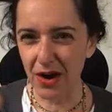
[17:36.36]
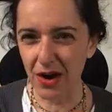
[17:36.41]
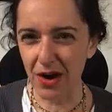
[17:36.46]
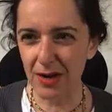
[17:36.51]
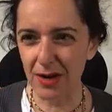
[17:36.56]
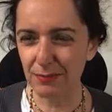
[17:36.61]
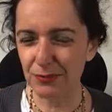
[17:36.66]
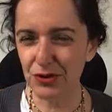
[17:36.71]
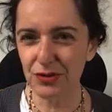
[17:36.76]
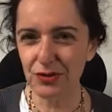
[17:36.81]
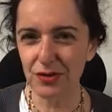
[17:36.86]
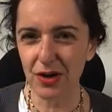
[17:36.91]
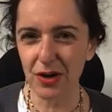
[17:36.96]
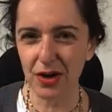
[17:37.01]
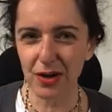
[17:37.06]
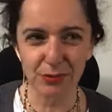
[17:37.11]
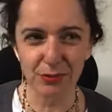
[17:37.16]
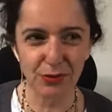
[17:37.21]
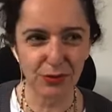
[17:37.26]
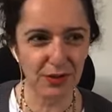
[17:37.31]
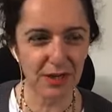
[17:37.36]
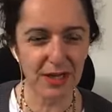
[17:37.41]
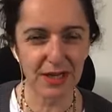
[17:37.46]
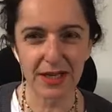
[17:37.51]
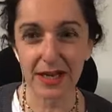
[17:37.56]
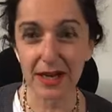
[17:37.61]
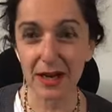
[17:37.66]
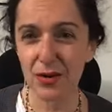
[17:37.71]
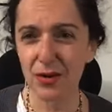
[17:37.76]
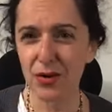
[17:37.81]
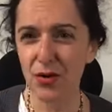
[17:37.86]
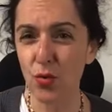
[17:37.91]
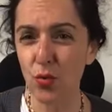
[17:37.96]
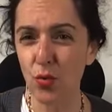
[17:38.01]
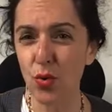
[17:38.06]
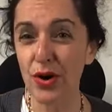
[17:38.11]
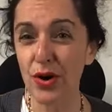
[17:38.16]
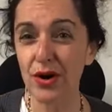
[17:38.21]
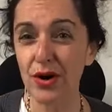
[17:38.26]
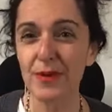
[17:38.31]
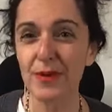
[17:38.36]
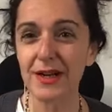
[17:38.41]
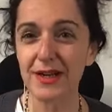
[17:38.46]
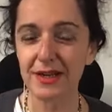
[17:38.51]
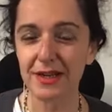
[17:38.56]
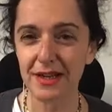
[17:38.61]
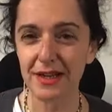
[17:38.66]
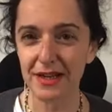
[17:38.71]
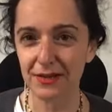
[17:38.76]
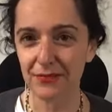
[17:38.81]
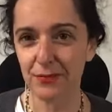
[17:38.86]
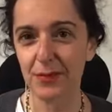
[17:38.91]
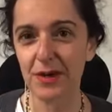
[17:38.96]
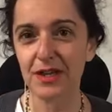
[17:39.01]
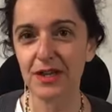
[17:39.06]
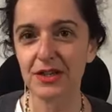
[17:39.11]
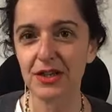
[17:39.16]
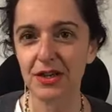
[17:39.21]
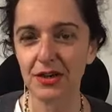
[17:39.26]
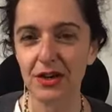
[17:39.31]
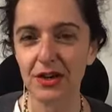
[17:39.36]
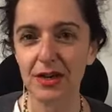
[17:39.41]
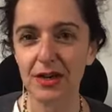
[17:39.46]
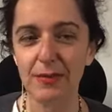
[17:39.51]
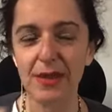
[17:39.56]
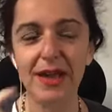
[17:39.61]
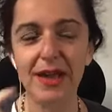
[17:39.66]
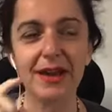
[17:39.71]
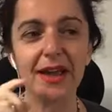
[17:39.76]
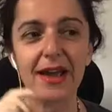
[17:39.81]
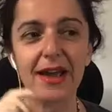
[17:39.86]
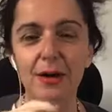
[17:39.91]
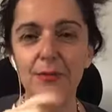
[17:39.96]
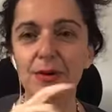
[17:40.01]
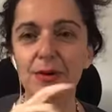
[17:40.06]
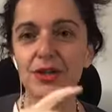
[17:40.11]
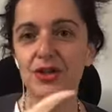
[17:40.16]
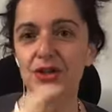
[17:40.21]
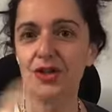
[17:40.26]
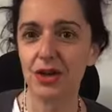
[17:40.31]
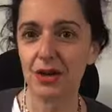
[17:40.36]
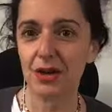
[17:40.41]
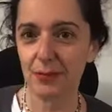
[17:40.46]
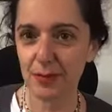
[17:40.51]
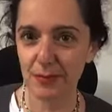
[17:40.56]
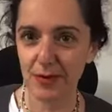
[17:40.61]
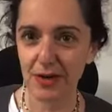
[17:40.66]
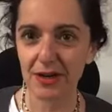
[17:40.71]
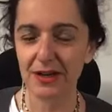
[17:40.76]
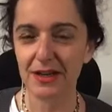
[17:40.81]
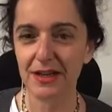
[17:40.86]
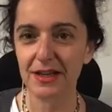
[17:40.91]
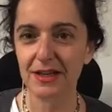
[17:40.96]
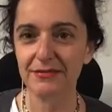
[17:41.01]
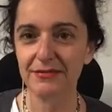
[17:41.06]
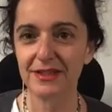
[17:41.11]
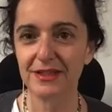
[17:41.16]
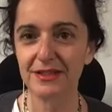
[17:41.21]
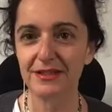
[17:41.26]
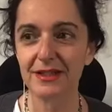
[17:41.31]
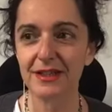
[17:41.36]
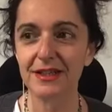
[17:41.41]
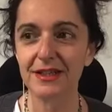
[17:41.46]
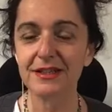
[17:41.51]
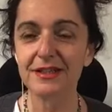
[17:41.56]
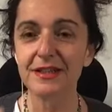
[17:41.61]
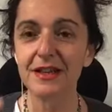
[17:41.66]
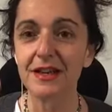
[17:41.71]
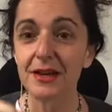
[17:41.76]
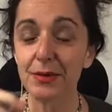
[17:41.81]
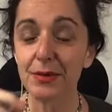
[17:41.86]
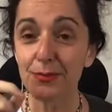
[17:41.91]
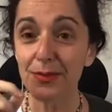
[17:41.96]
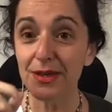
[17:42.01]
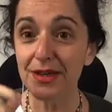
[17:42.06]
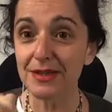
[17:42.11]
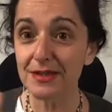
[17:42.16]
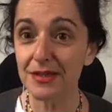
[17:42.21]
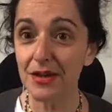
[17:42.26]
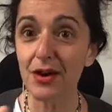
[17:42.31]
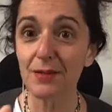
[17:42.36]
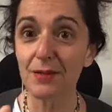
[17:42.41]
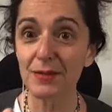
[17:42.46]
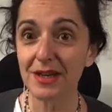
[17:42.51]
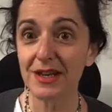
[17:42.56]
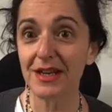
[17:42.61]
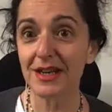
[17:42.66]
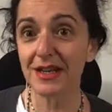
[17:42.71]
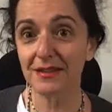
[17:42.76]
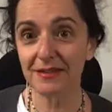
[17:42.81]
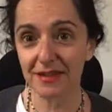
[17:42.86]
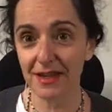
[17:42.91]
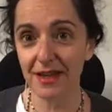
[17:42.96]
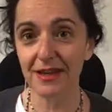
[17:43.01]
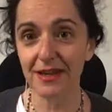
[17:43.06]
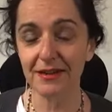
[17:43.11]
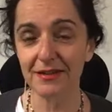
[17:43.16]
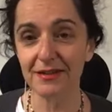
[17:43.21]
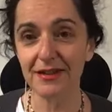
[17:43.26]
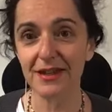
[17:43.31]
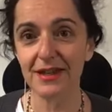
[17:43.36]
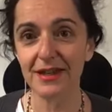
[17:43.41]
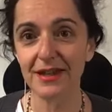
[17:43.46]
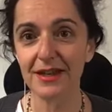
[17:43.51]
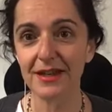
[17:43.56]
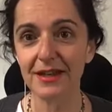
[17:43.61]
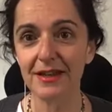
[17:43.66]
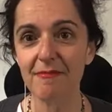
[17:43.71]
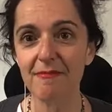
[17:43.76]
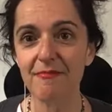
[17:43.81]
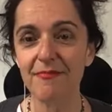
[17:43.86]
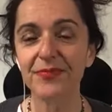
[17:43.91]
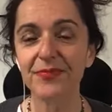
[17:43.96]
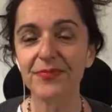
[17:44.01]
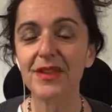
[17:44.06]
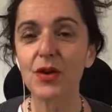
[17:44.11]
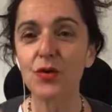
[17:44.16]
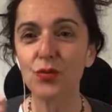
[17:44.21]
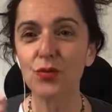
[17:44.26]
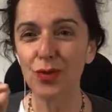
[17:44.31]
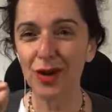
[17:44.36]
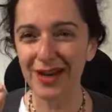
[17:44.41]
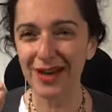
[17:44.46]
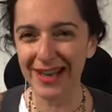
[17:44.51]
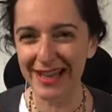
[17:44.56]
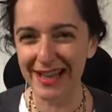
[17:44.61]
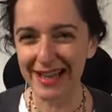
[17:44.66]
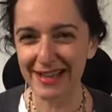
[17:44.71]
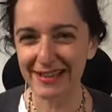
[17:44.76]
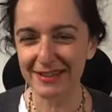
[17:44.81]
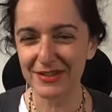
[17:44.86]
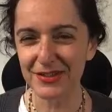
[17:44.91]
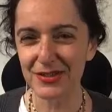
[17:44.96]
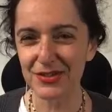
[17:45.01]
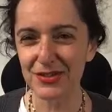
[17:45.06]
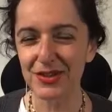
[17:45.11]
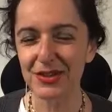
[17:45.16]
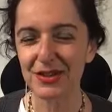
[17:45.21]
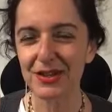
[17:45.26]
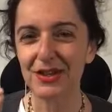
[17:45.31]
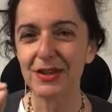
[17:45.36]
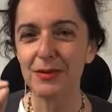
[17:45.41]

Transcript: I'm looking at where am I going to give my time and how much time am I going to give to things, because I'm going to hit the end of the year relaxed,